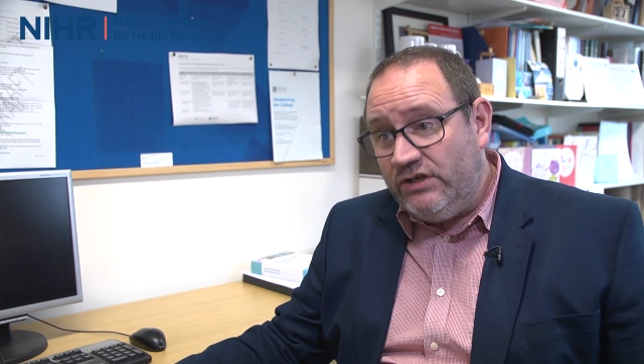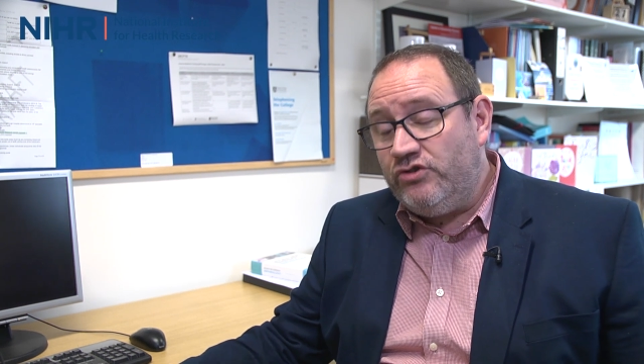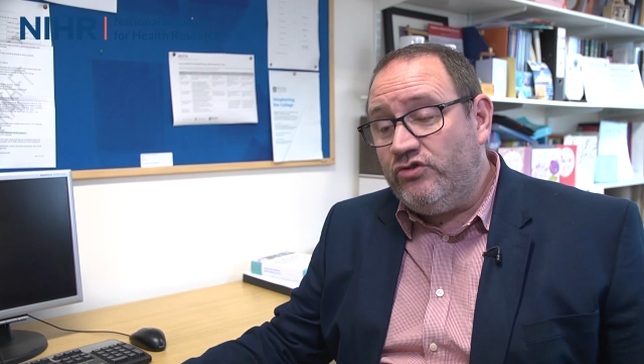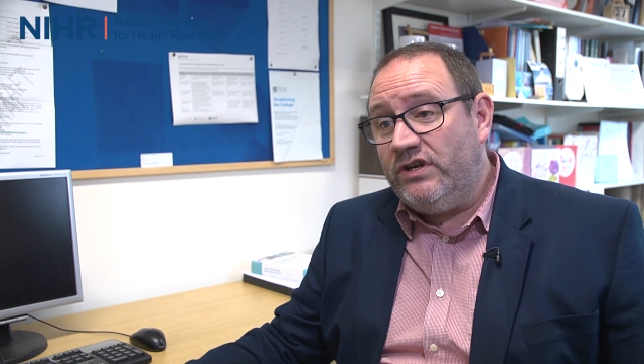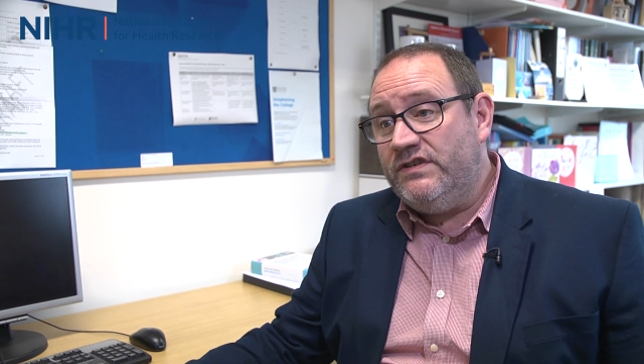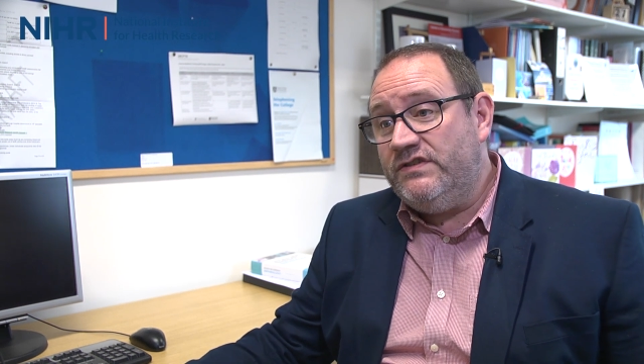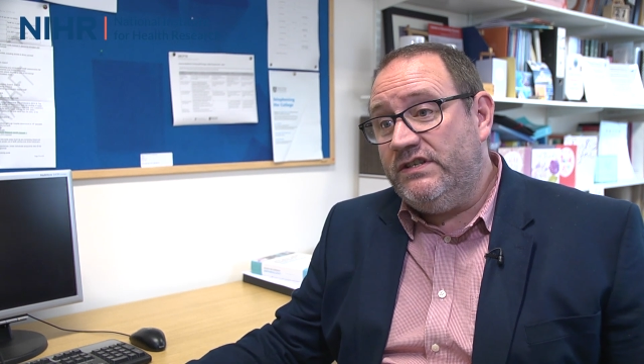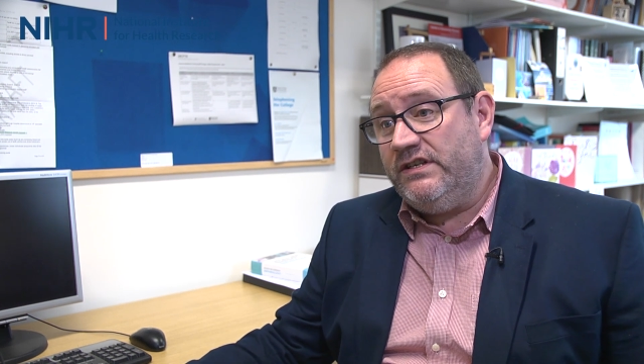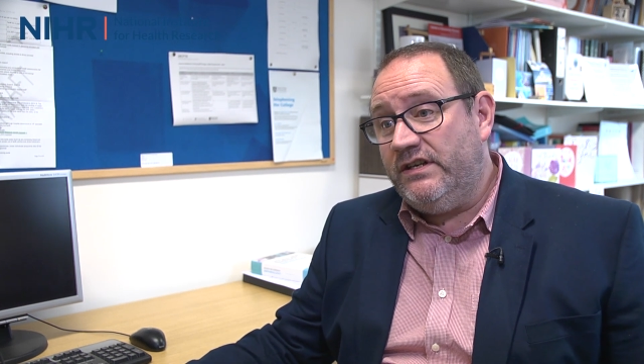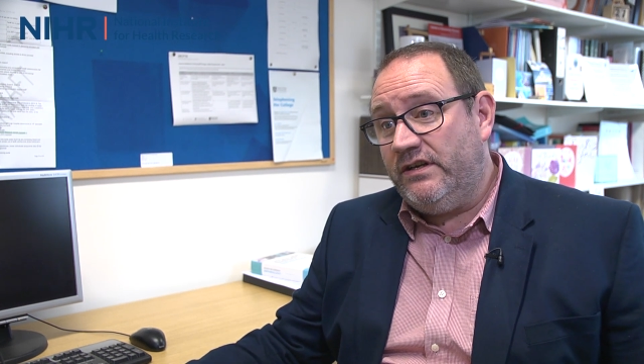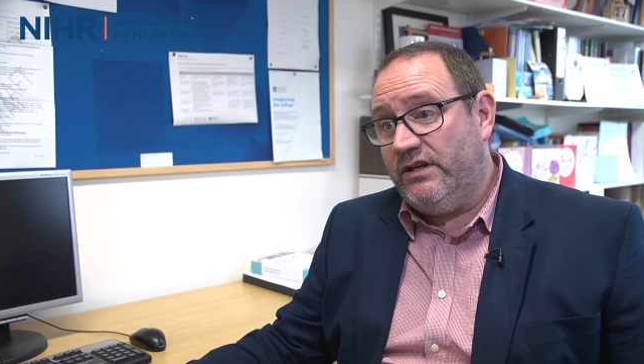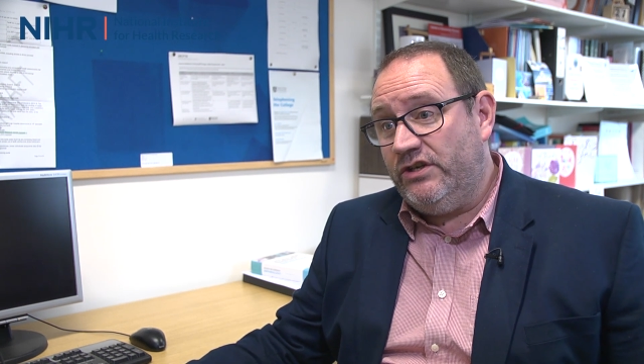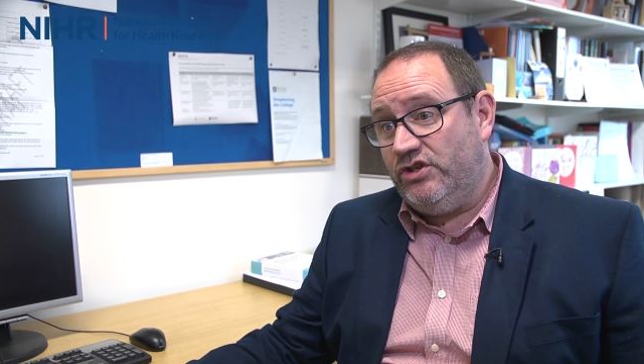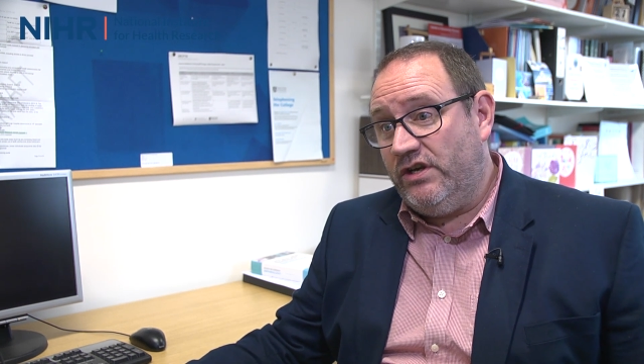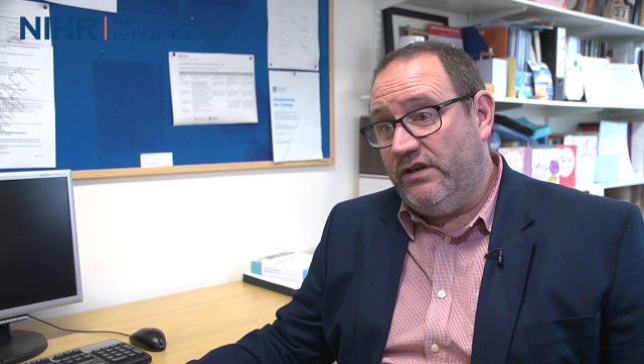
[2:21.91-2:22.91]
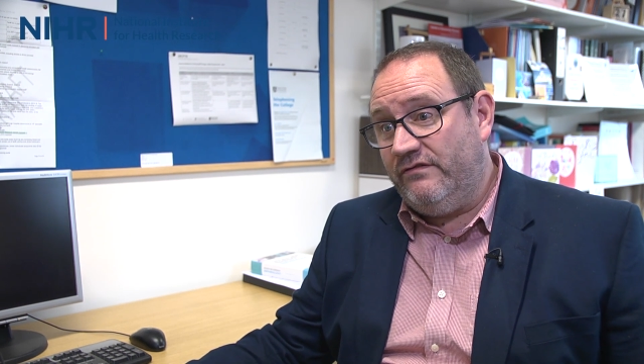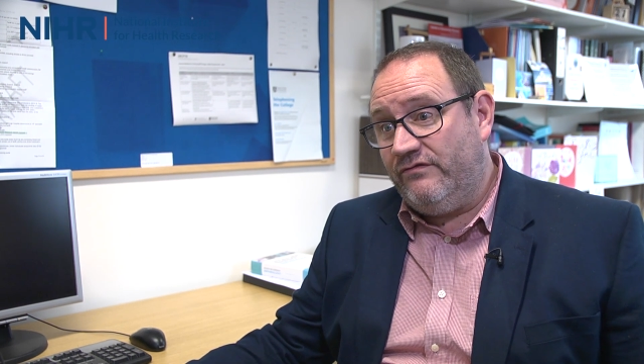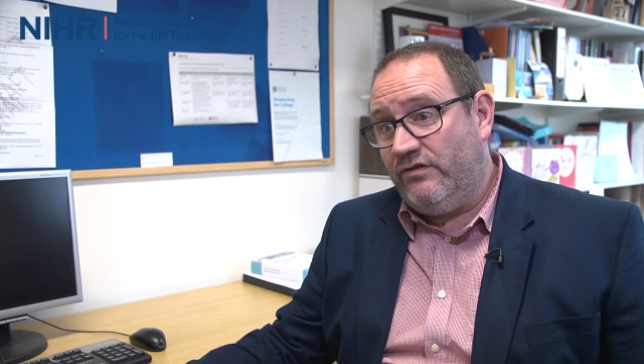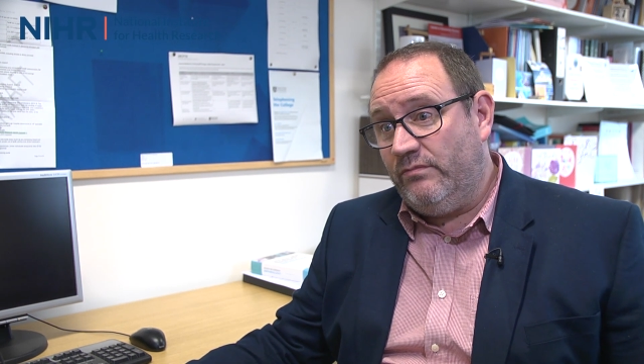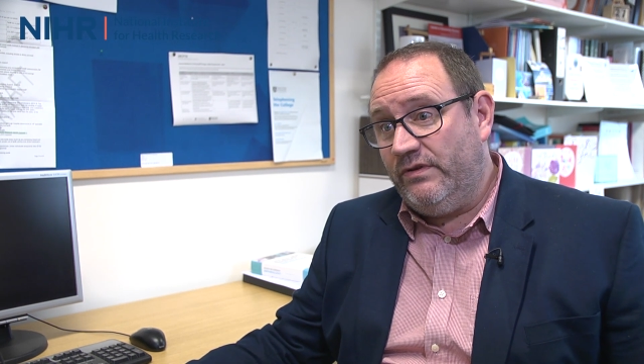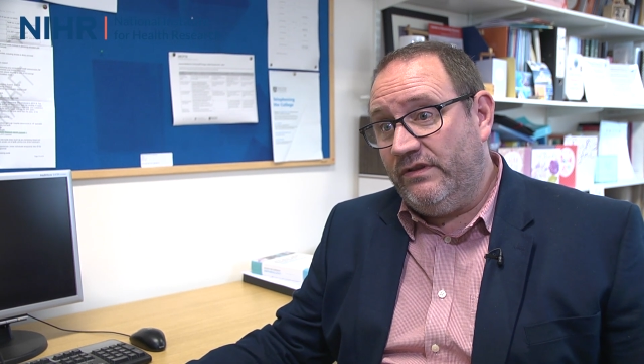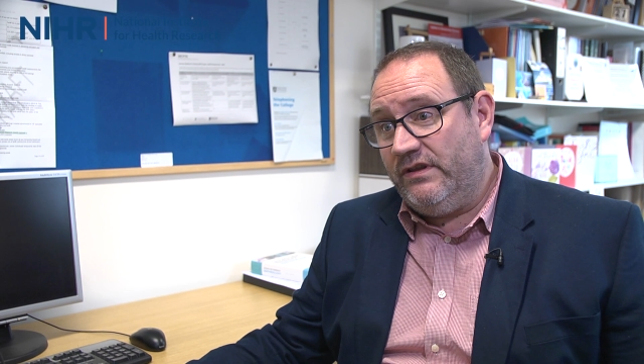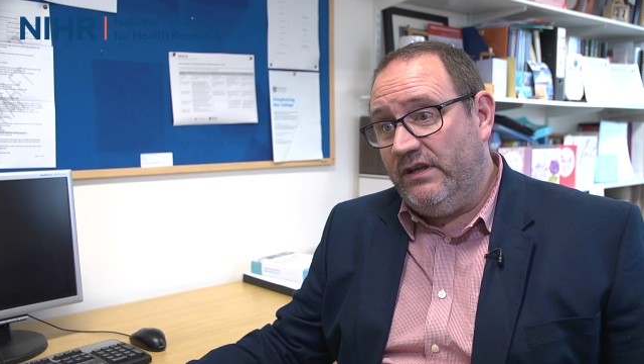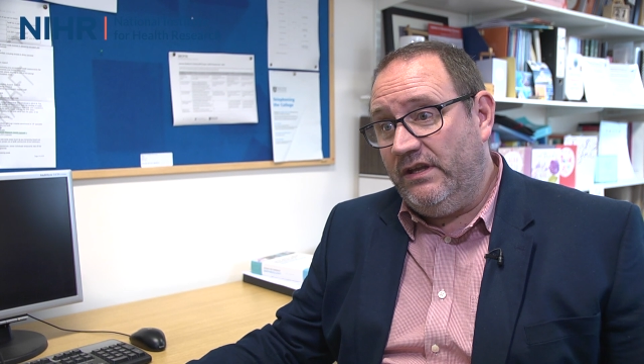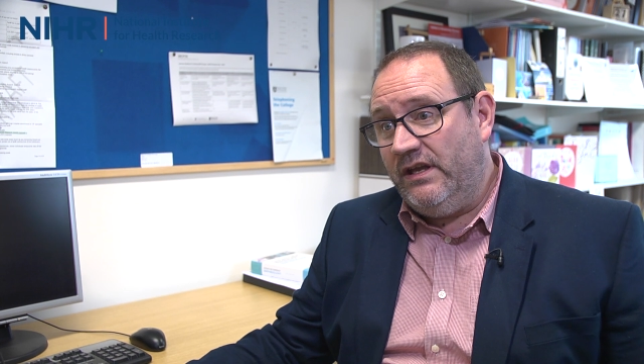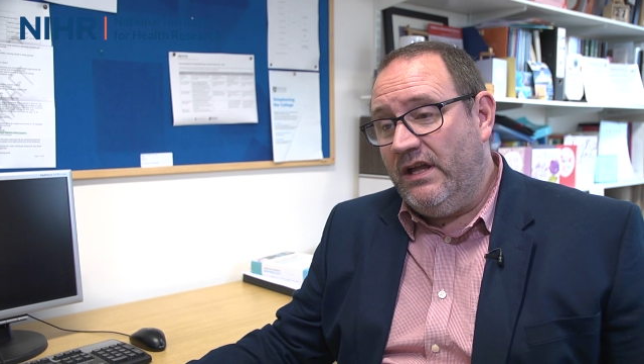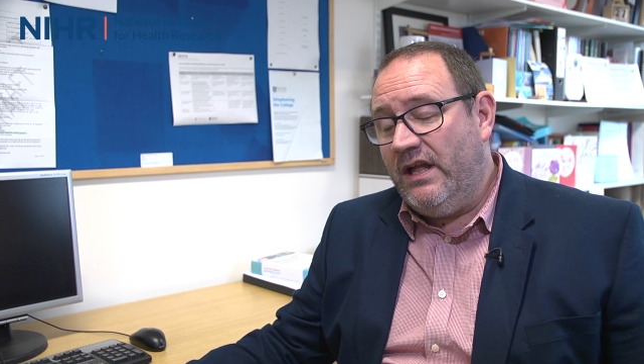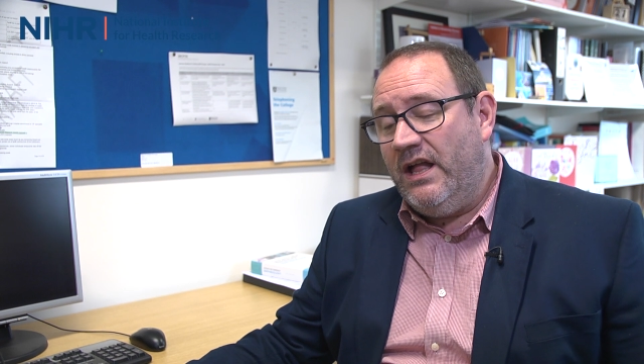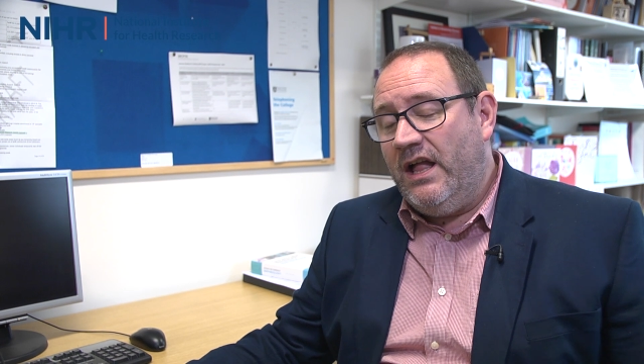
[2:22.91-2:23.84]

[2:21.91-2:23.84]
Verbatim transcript: interested in IgA nephropathy,